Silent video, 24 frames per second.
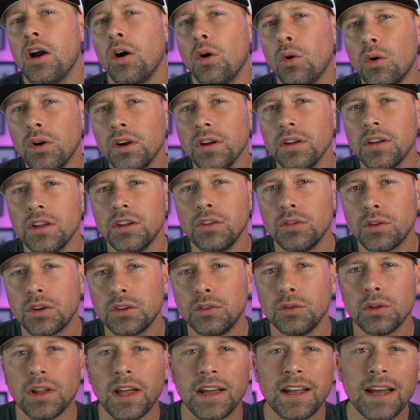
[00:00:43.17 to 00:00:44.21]
Or you can
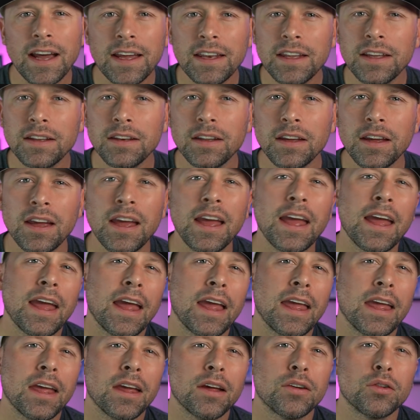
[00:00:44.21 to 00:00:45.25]
do like I did
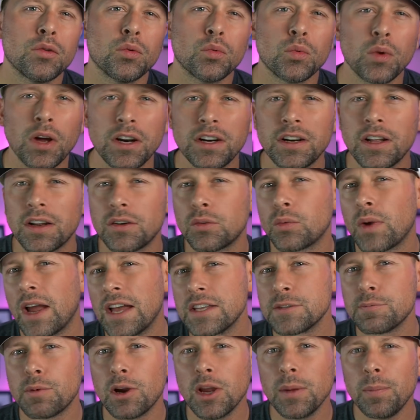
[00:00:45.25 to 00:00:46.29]
and run it on a
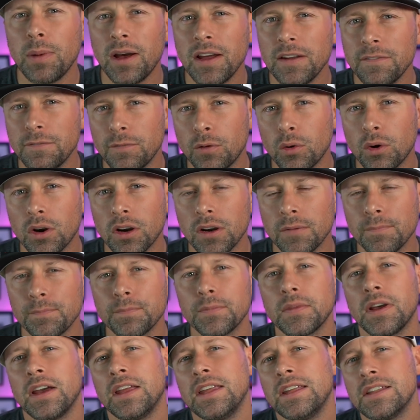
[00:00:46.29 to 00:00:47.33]
Raspberry Pi four
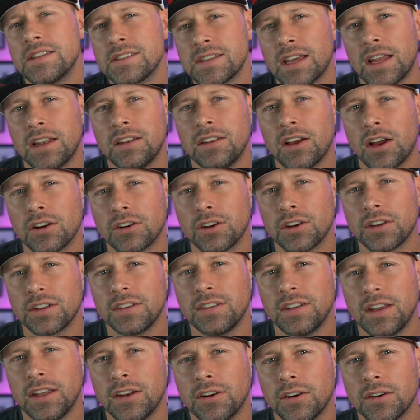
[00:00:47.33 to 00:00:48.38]
inside a Docker
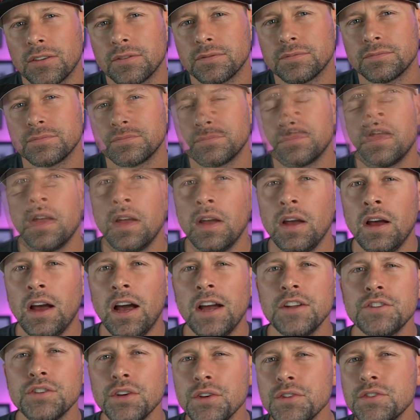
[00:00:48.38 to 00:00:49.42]
container.
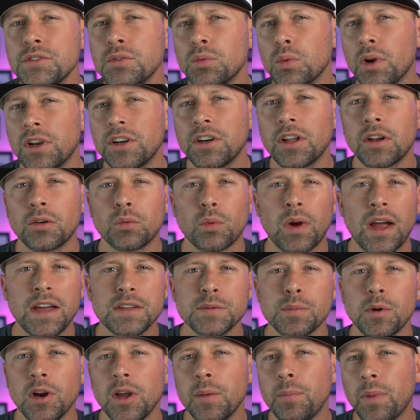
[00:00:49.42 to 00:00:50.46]
I chose to run it on a
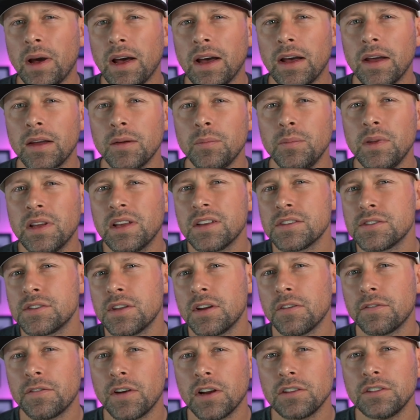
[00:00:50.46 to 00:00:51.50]
Raspberry Pi because
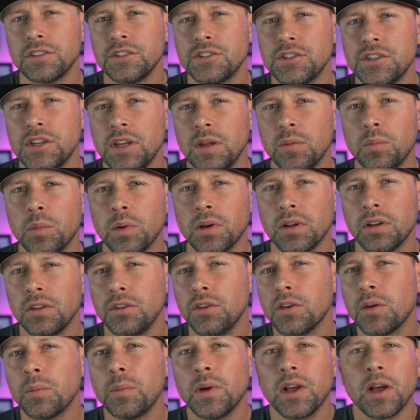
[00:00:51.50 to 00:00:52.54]
they're fairly cheap.
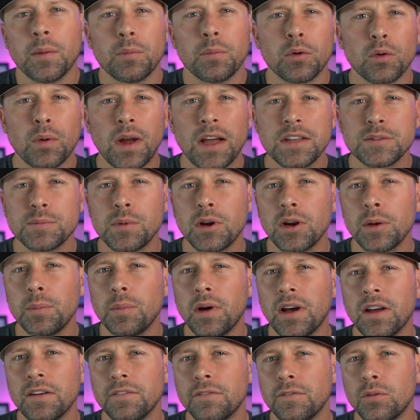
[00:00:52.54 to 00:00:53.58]
You can pick up a Raspberry
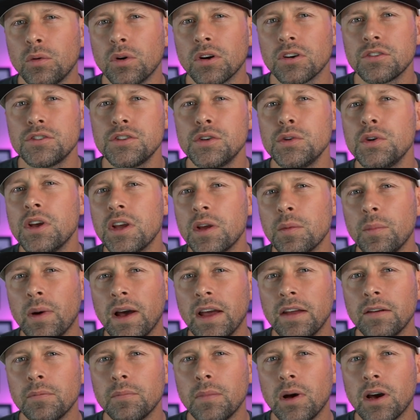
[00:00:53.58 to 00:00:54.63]
Pi four two
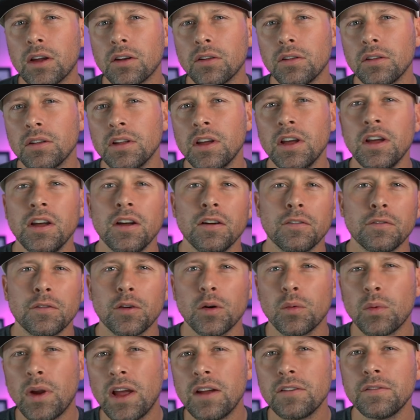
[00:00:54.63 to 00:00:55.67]
gigabyte model for
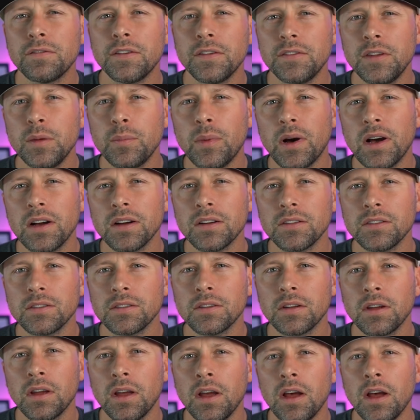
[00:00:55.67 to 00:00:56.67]
around fifty bucks.